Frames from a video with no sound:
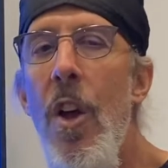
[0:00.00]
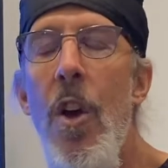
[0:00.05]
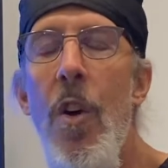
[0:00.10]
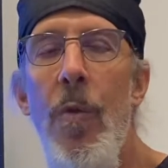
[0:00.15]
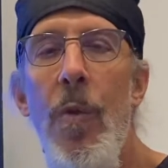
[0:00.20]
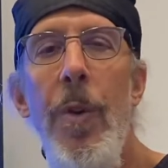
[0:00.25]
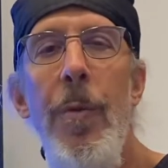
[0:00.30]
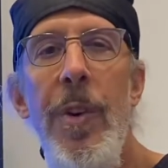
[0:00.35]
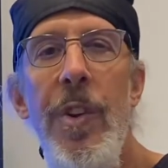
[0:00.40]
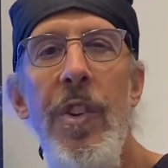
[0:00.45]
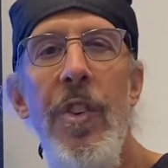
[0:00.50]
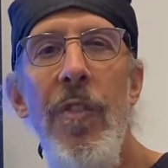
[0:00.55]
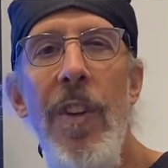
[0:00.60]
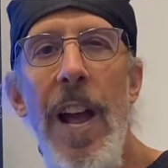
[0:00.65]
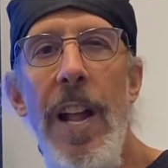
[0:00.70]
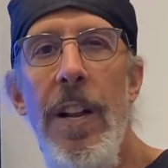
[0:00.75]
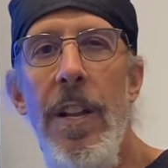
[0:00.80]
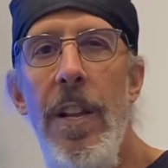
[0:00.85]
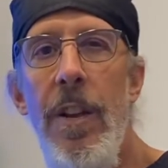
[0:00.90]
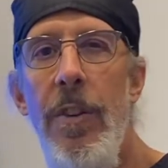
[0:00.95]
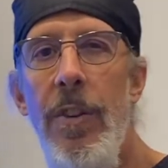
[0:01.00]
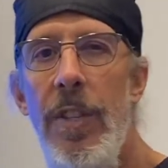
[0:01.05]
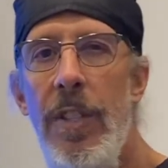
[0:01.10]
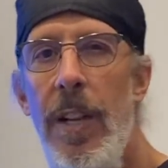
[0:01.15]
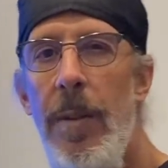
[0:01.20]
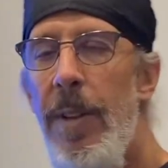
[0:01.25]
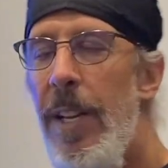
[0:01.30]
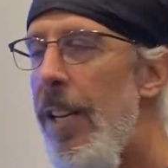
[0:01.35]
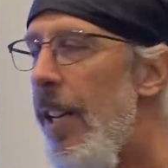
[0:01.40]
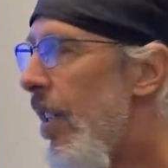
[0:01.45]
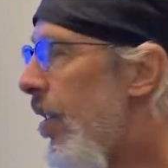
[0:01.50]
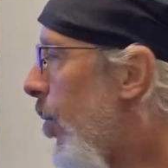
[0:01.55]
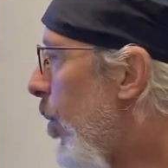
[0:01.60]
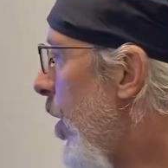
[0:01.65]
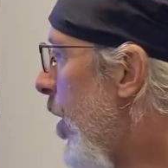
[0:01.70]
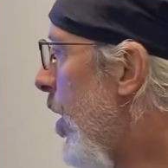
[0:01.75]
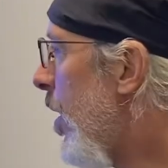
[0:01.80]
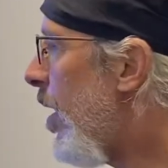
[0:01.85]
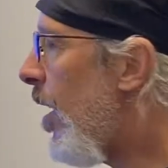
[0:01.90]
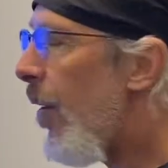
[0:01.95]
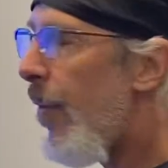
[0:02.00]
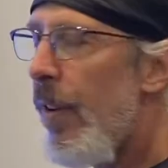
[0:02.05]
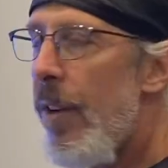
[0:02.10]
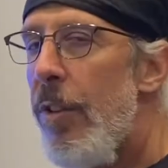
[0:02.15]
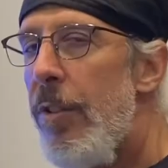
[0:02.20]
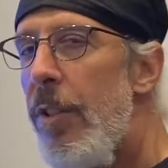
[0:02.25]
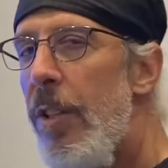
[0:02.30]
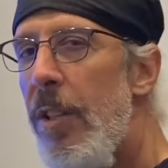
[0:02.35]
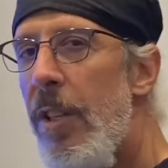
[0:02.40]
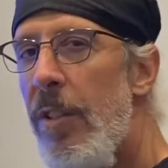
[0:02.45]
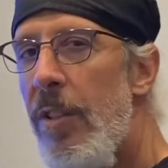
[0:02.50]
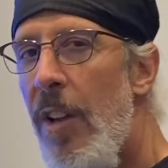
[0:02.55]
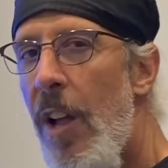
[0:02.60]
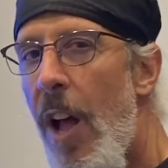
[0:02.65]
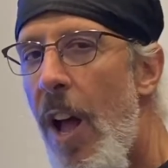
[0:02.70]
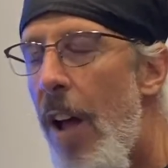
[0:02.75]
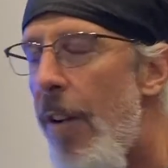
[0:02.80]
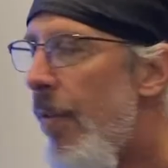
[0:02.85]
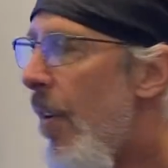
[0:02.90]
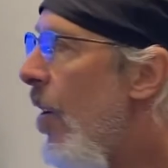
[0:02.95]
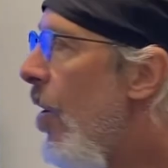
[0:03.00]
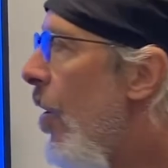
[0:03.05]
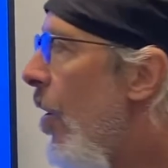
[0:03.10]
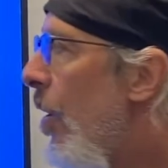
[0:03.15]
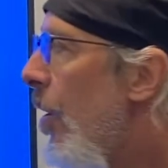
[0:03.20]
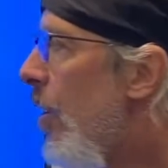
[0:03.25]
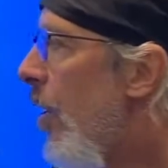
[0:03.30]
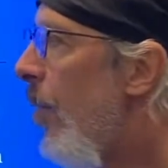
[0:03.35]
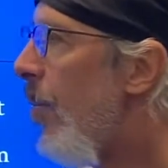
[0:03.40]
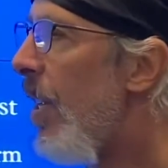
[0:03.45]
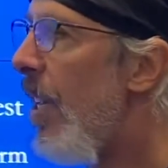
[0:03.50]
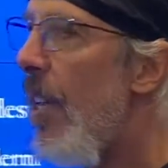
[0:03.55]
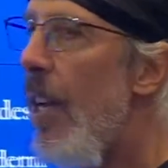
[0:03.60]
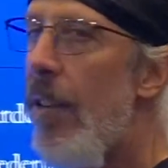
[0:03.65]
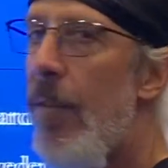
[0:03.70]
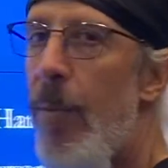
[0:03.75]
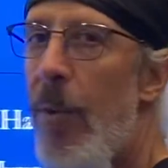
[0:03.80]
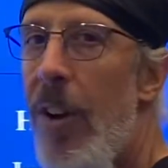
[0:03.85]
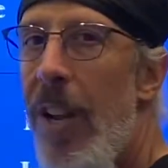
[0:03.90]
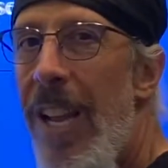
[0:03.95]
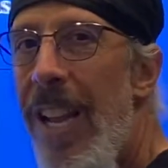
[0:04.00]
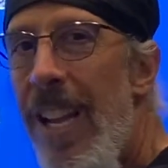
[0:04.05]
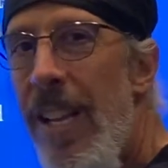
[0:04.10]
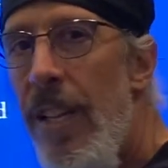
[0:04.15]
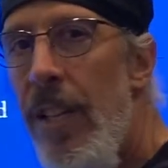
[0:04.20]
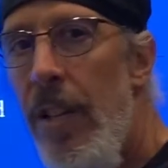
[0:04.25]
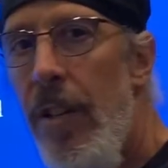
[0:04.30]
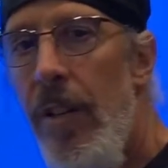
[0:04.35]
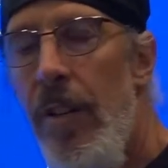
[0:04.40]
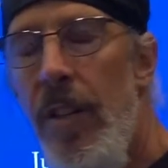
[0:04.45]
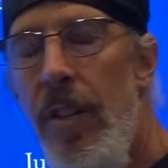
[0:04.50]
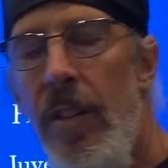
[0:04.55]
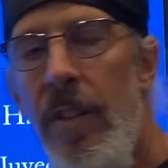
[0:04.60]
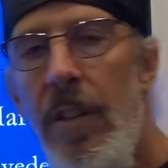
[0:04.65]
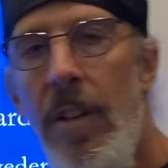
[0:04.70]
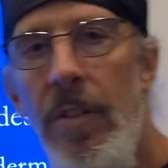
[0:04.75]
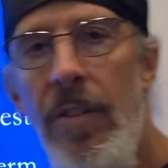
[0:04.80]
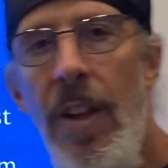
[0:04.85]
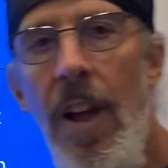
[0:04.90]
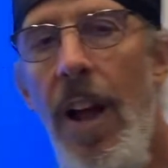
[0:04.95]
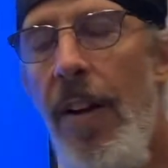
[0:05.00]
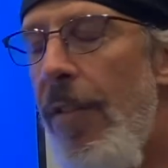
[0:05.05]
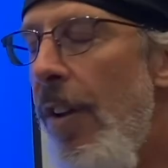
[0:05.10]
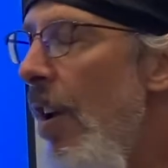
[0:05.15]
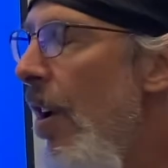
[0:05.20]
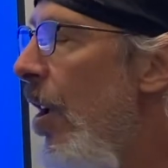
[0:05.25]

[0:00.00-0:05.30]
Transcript: What would you rather use? Something that's more difficult to dissolve or something that's more easy to dissolve?